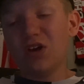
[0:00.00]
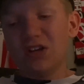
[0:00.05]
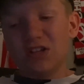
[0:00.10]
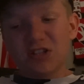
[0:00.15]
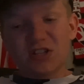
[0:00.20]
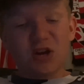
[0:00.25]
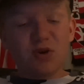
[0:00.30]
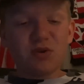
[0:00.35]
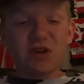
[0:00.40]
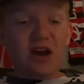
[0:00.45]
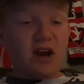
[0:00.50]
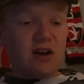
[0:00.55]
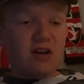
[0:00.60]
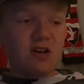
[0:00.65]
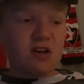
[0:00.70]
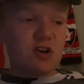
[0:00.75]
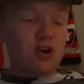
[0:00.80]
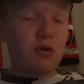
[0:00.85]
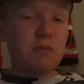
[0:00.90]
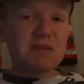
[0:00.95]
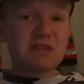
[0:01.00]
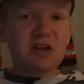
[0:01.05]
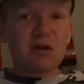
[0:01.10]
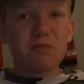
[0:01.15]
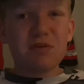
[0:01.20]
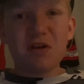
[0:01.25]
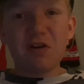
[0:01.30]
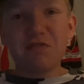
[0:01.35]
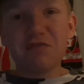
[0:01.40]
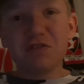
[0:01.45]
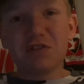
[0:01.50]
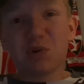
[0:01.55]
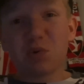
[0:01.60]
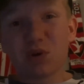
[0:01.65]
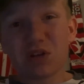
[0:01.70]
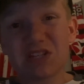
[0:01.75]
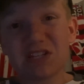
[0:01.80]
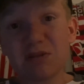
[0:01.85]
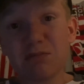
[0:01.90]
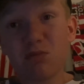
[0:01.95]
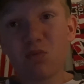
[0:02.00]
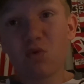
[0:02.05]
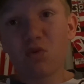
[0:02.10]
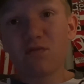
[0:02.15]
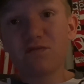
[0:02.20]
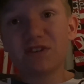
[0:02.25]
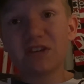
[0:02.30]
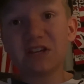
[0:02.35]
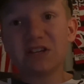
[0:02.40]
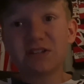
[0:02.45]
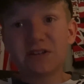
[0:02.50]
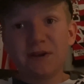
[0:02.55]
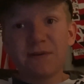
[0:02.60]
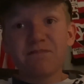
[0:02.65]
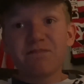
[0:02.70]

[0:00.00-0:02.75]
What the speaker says: So yeah, comment down below if you do want to see more of these.